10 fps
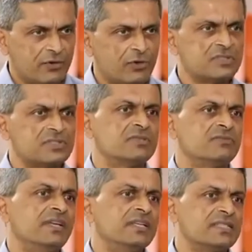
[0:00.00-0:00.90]
across
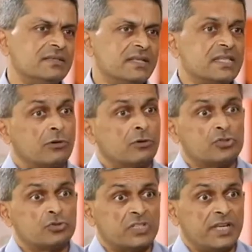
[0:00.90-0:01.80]
various cities,
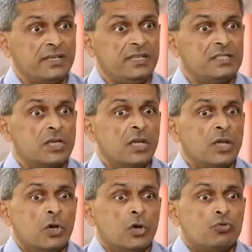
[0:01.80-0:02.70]
across societies,
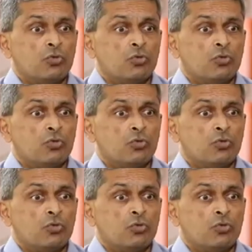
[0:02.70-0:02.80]
mm.